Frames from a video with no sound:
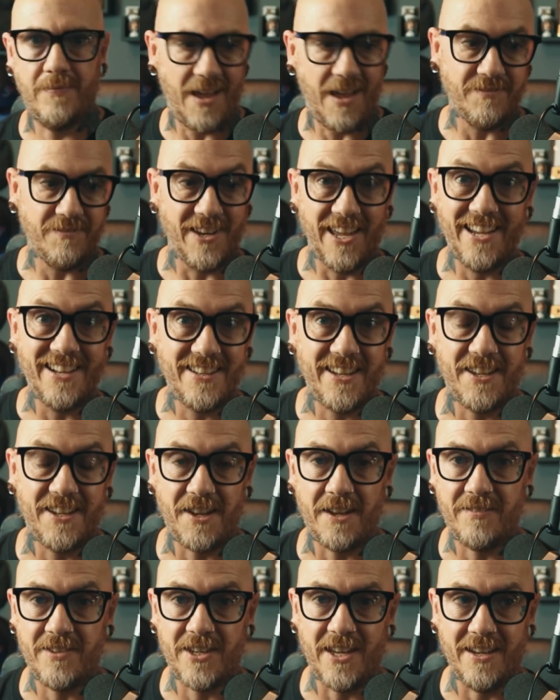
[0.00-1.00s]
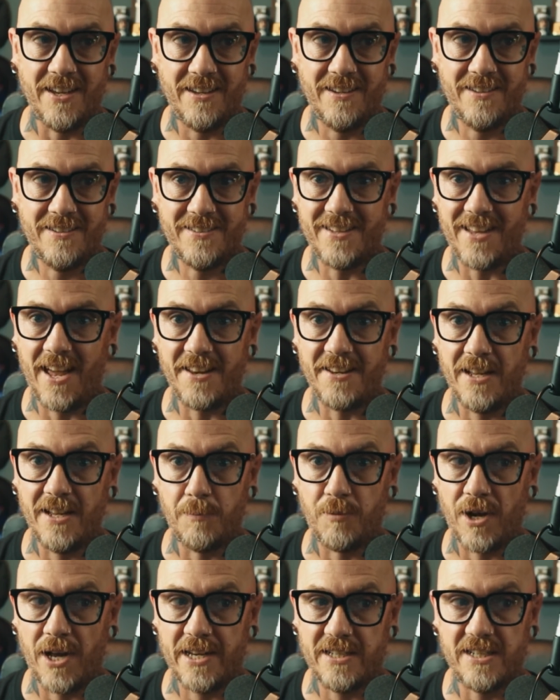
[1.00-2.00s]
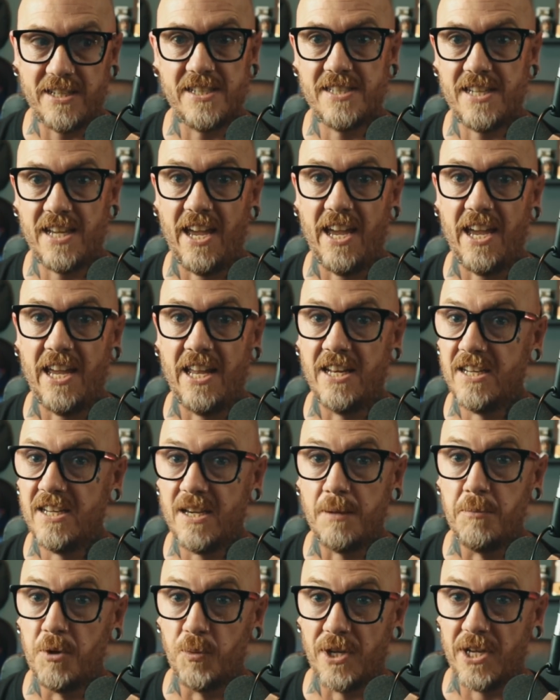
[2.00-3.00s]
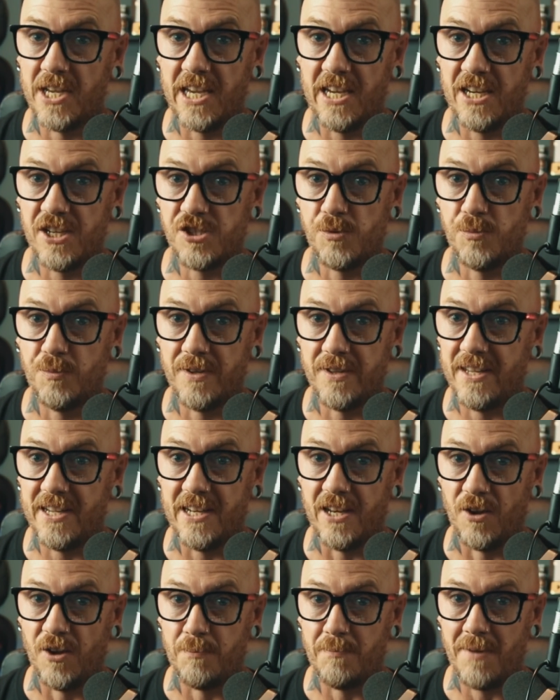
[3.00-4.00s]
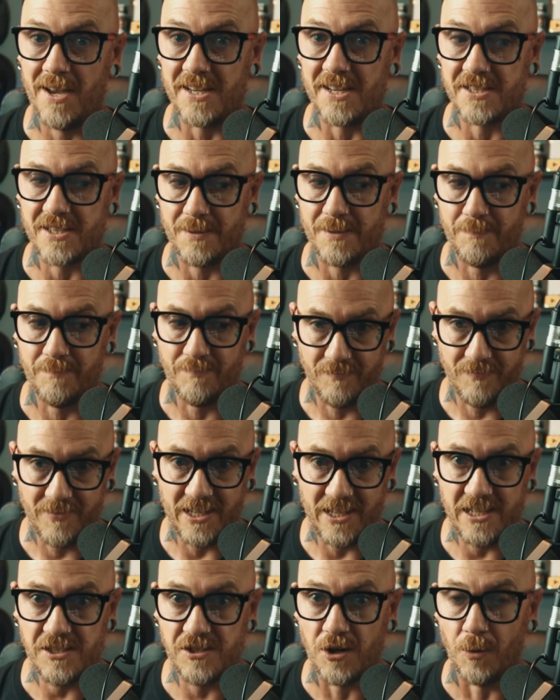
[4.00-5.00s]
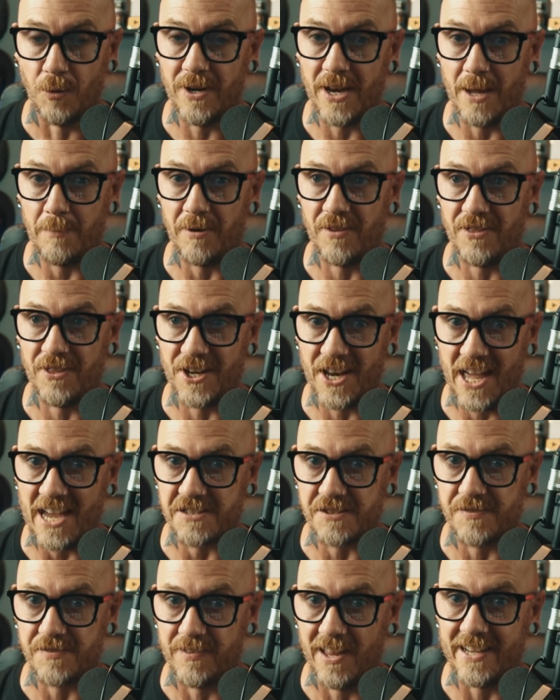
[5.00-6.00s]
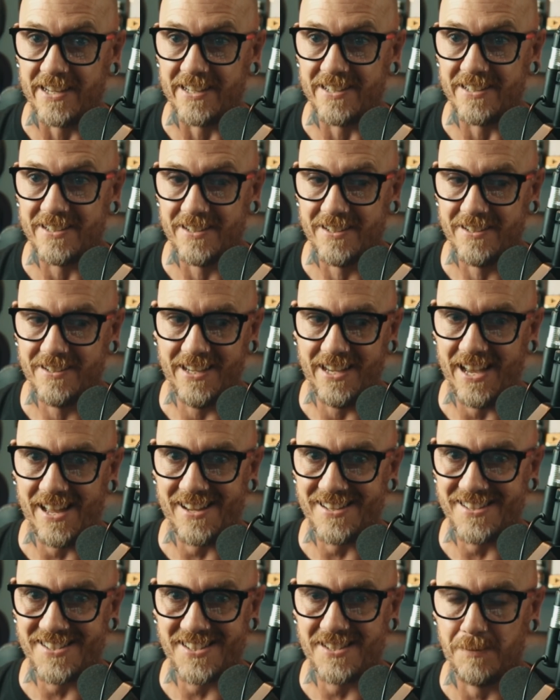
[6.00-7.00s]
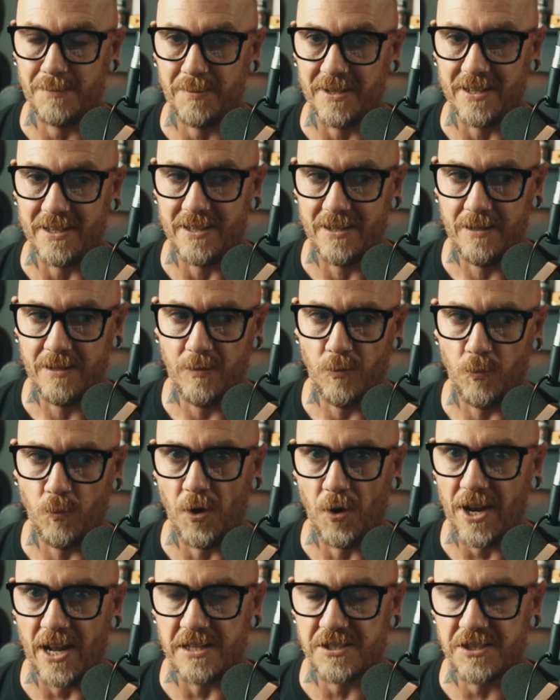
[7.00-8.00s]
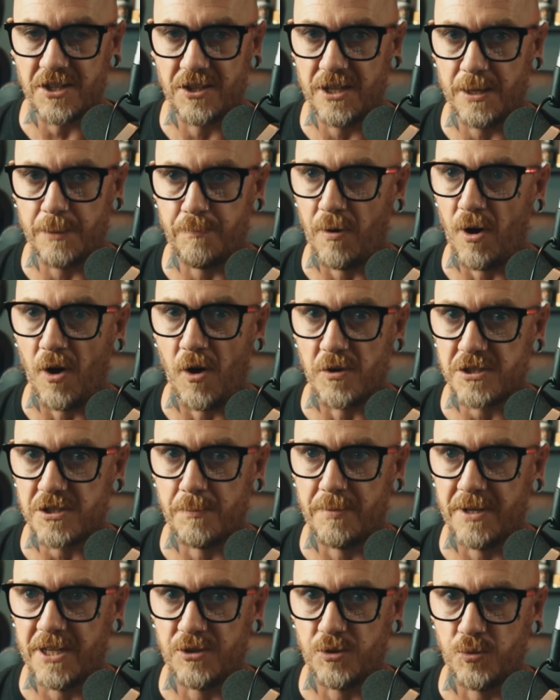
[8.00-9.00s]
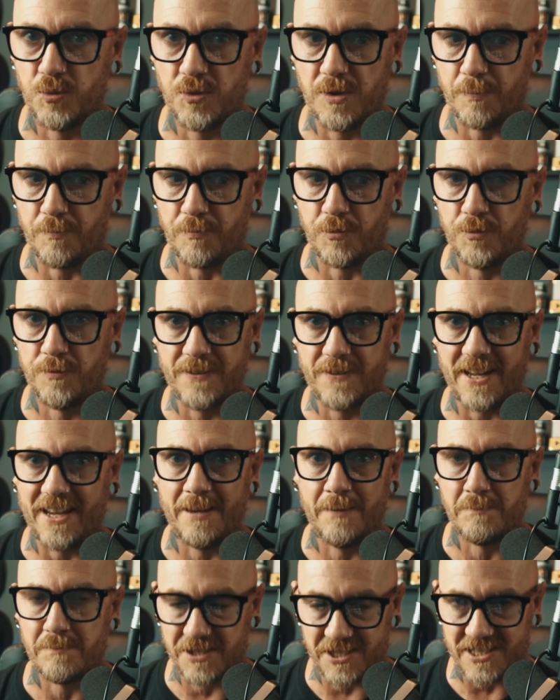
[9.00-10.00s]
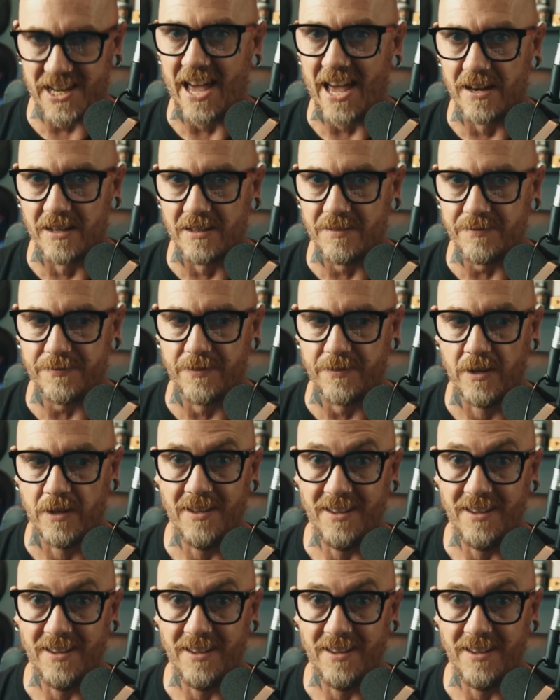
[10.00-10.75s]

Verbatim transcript: I've nailed it, haven't I? Daniel Pratt is in communication with Elon Musk. He's going up on the next flight. He has to be. What else could he possibly do to prove to himself,